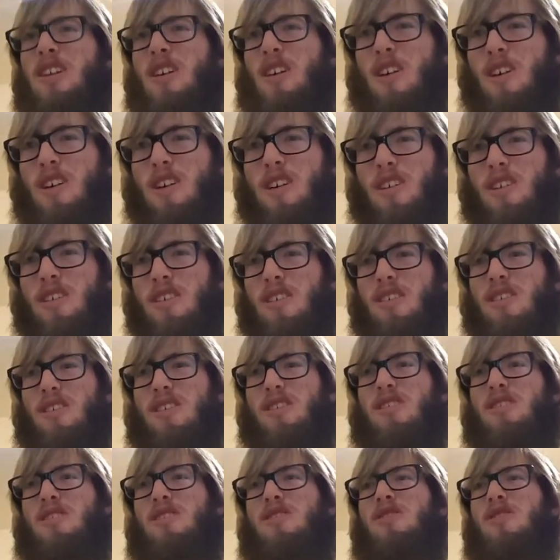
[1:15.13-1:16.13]

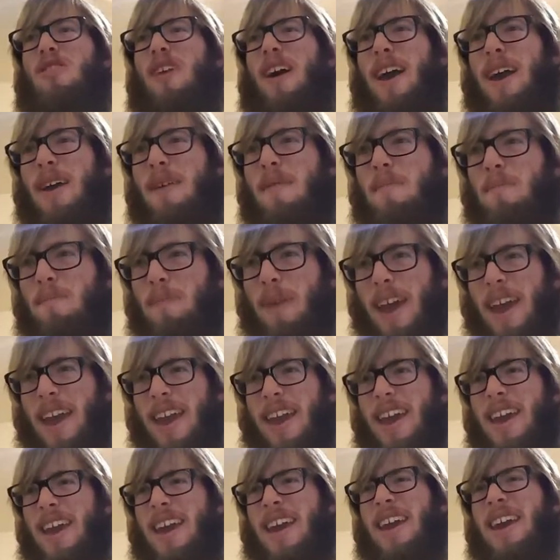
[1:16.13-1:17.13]
Oh, and
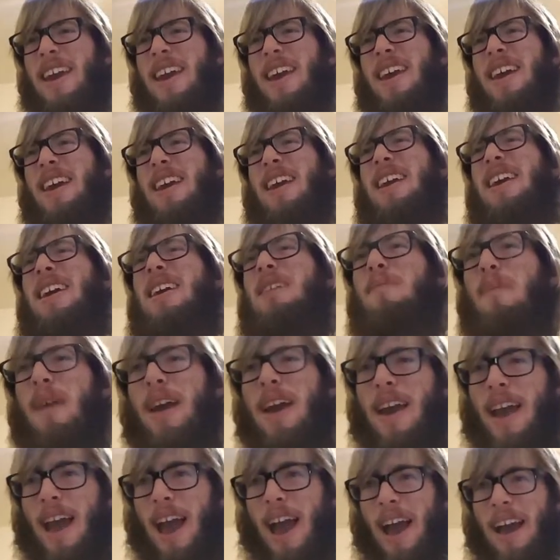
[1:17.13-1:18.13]
babe,
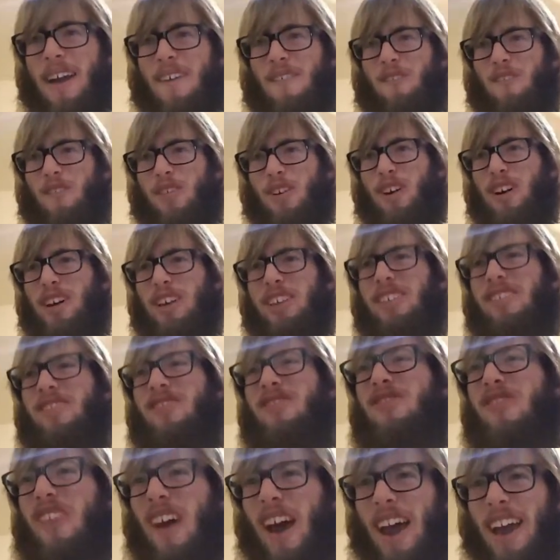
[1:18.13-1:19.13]
I
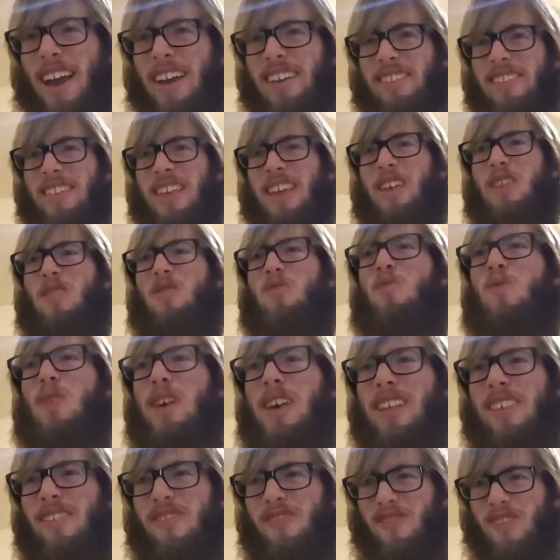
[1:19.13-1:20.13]
was fighting
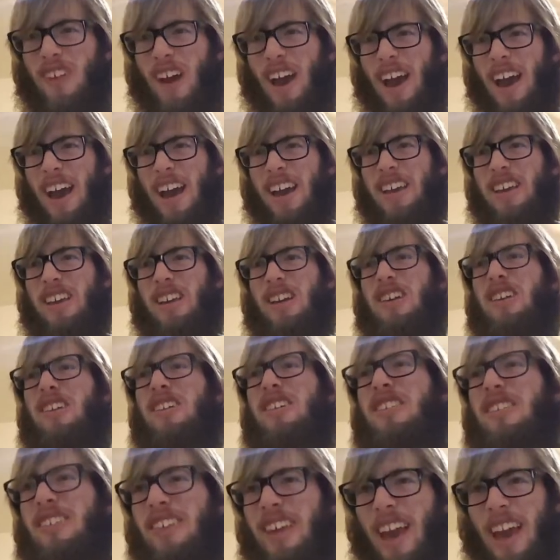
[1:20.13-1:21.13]
with
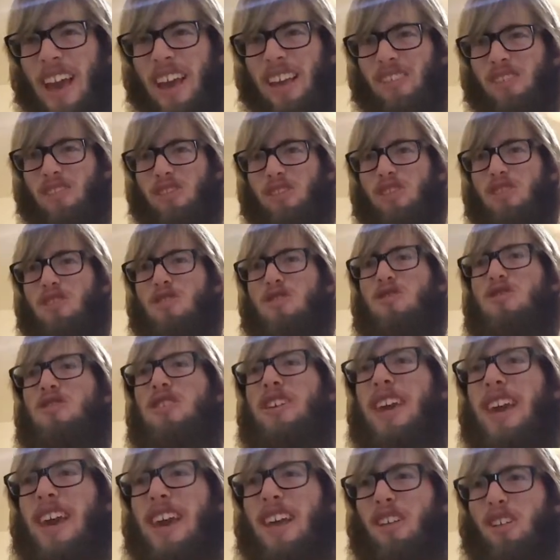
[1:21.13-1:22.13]
fire guess
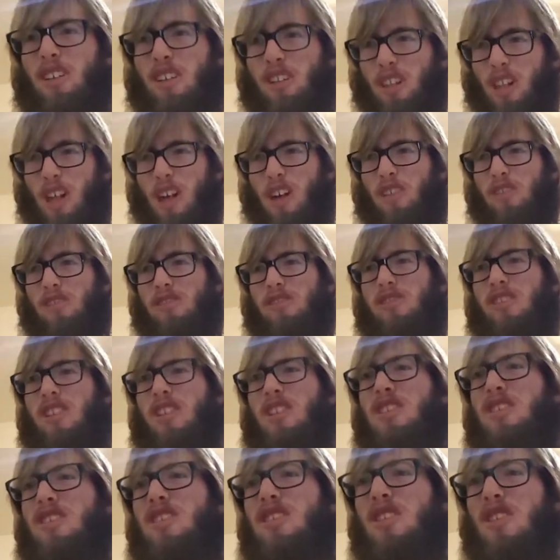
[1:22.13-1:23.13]
to get close to
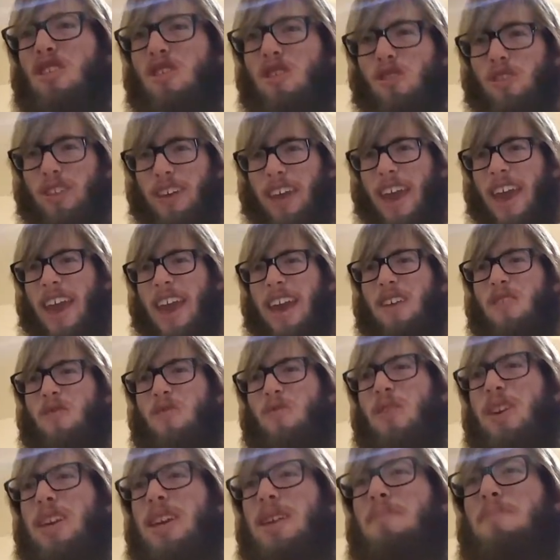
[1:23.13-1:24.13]
you.
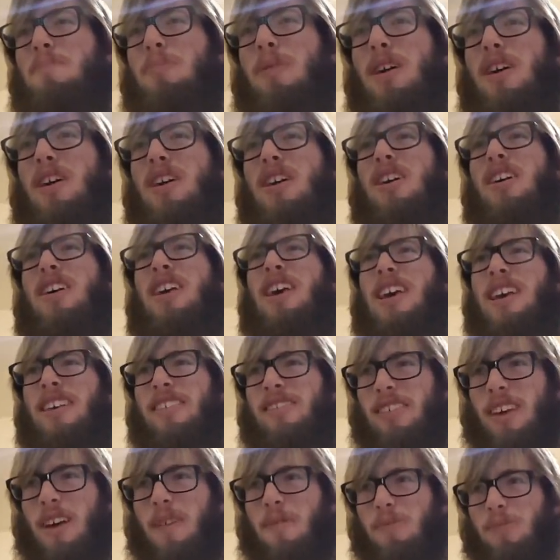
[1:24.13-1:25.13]
Can we burn
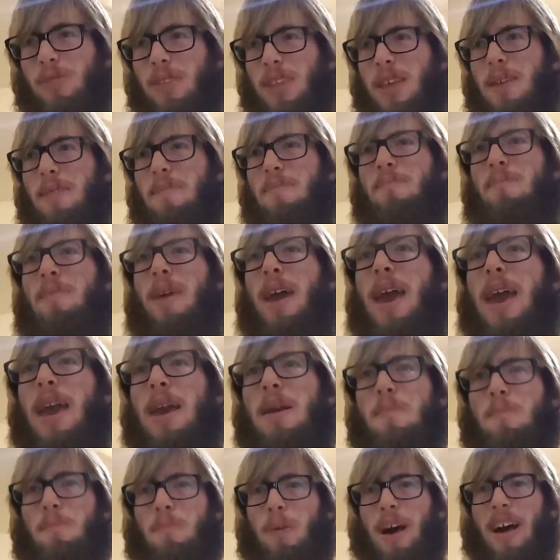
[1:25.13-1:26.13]
something,
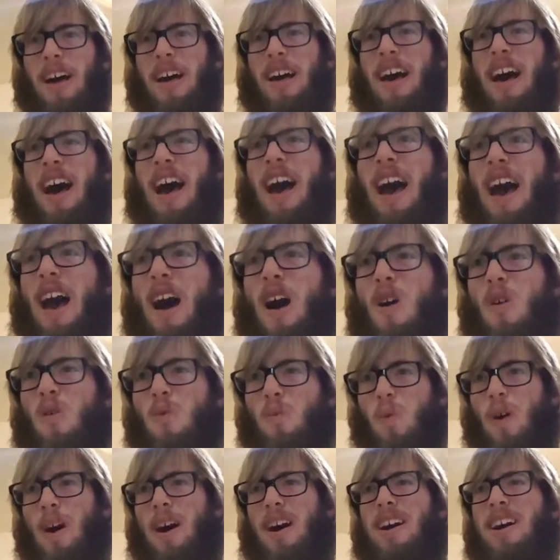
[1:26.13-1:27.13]
babe? But I
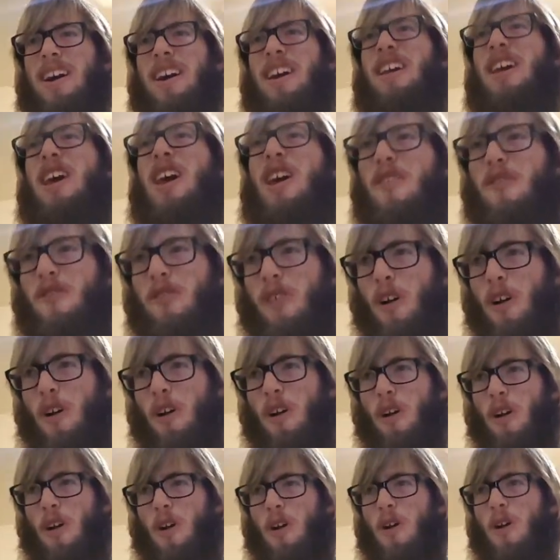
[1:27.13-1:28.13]
want
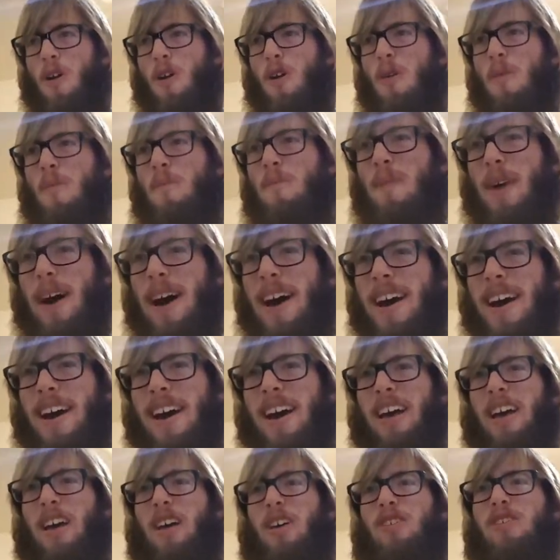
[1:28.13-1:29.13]
four
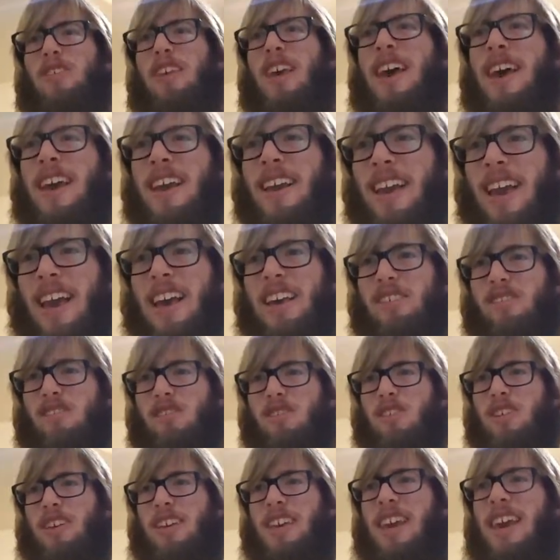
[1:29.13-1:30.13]
miles. Guess
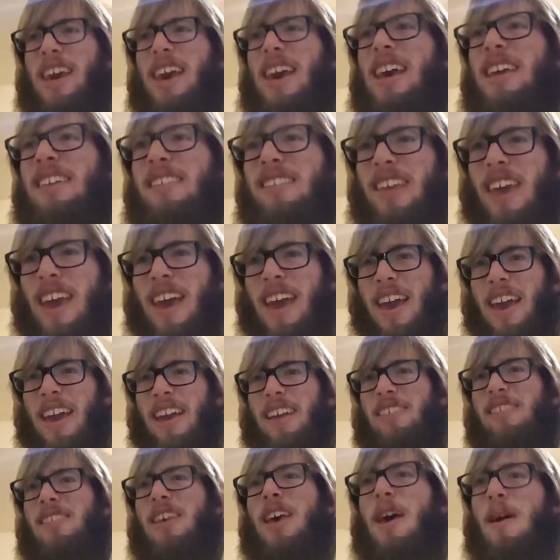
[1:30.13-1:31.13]
to get a
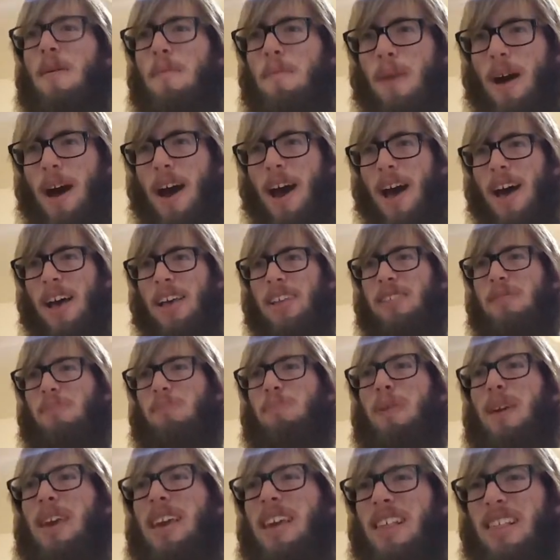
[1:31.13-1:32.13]
taste
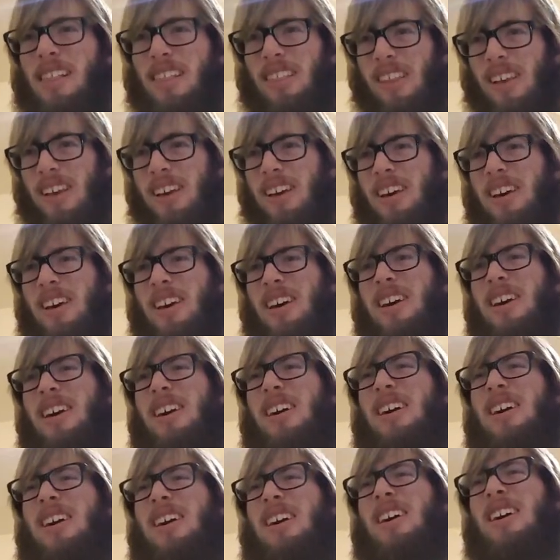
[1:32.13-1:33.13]
must be
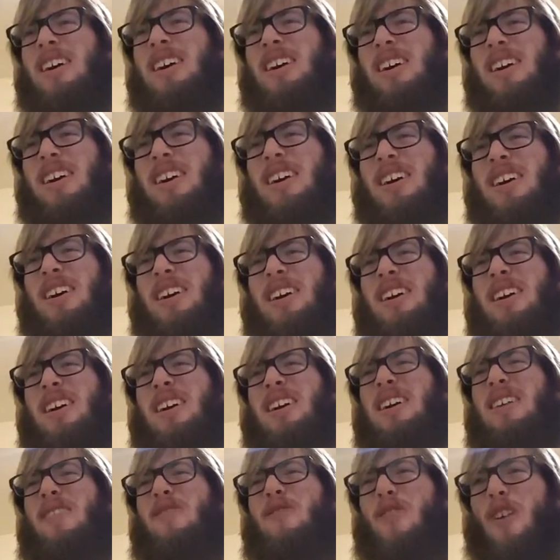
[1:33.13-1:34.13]

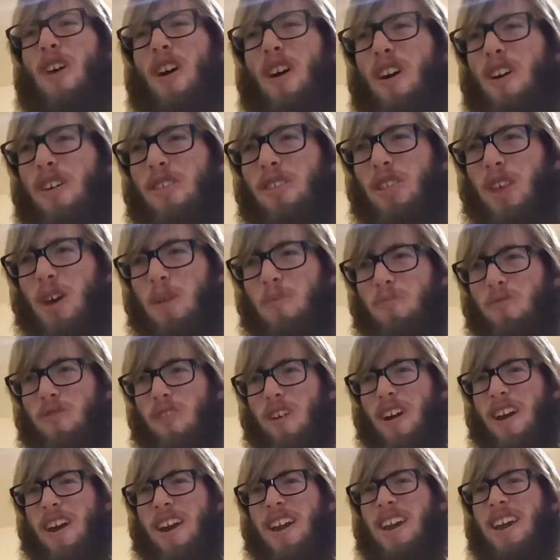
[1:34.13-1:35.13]
love on the
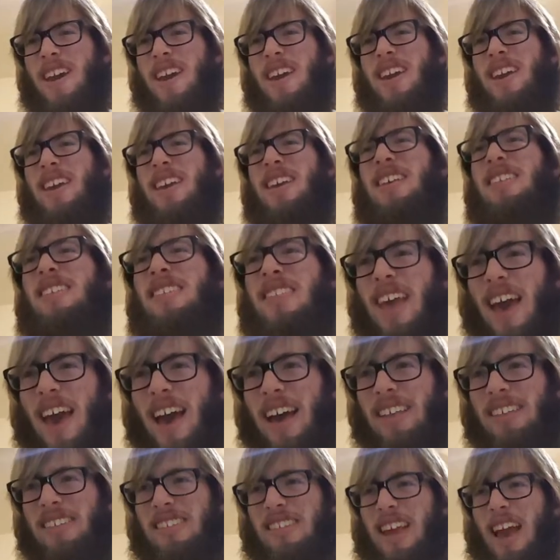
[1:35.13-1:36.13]
brain
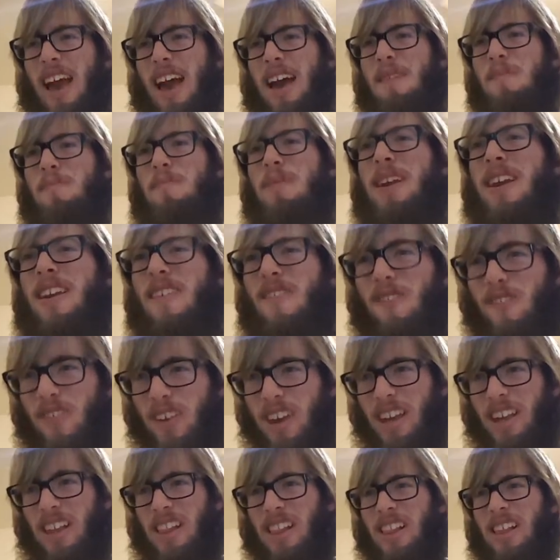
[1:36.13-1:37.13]
that's got me
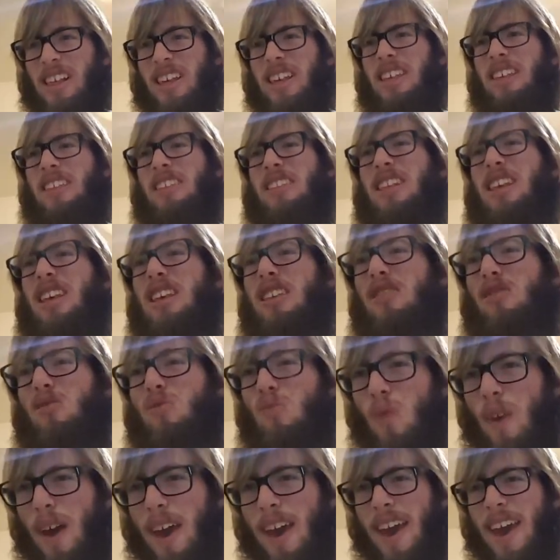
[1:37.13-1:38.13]
feeling this
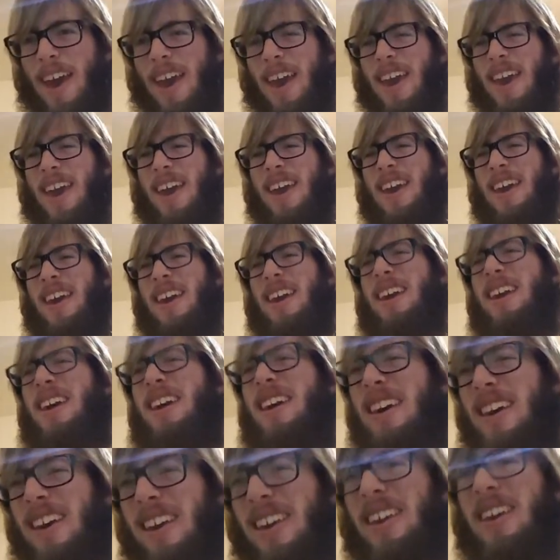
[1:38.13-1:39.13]

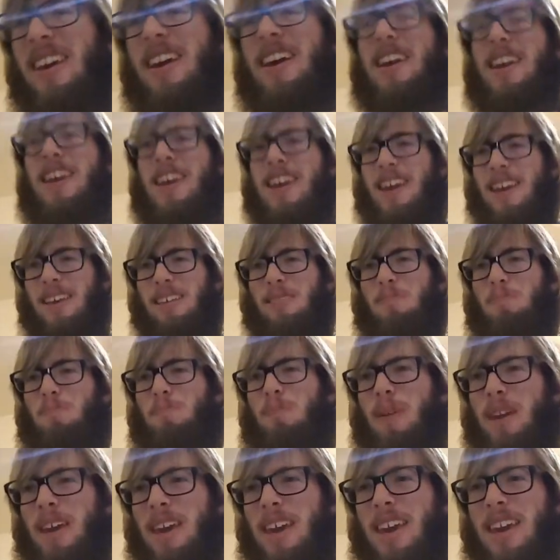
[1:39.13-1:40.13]
way.
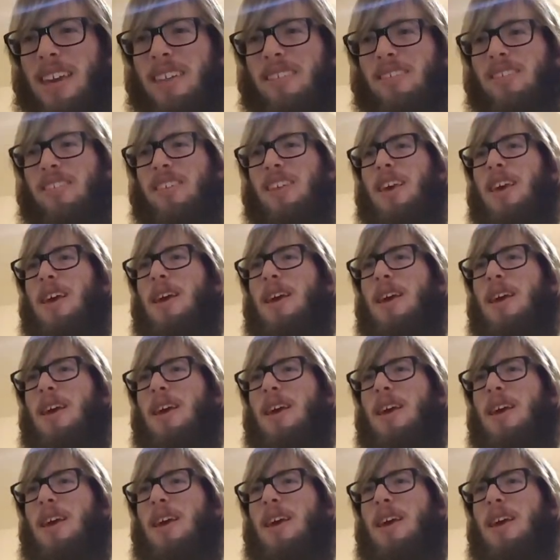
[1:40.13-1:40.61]
It beats